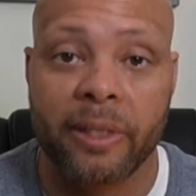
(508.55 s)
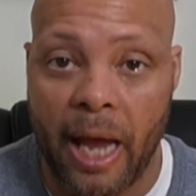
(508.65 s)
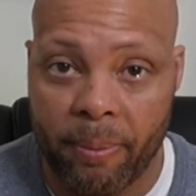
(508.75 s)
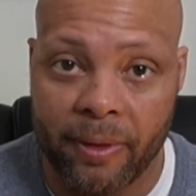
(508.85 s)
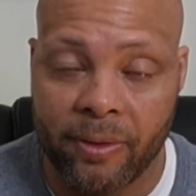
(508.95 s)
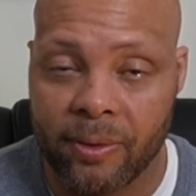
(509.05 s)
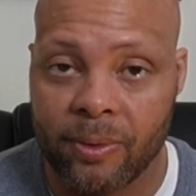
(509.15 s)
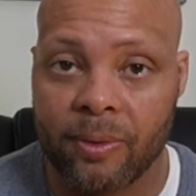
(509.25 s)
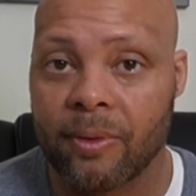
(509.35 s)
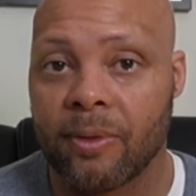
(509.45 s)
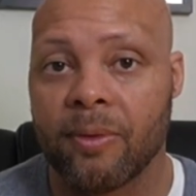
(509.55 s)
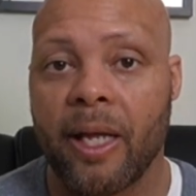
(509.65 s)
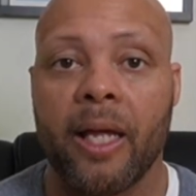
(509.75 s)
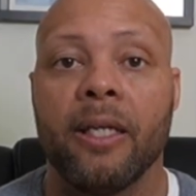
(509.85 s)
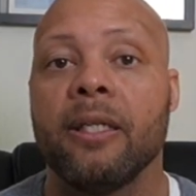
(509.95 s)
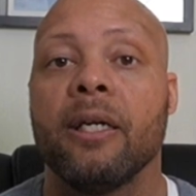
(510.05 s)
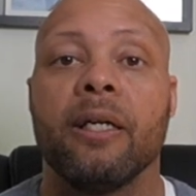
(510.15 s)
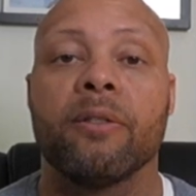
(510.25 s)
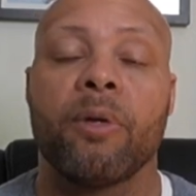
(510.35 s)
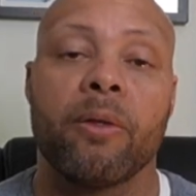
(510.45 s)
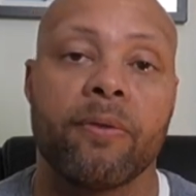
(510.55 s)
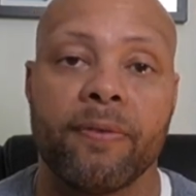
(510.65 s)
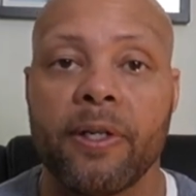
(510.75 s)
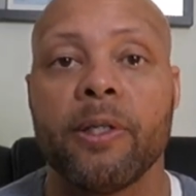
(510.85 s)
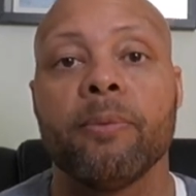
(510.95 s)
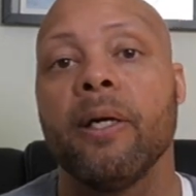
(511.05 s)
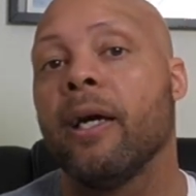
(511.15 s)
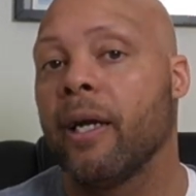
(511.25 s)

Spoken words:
happening to Nate throughout the film,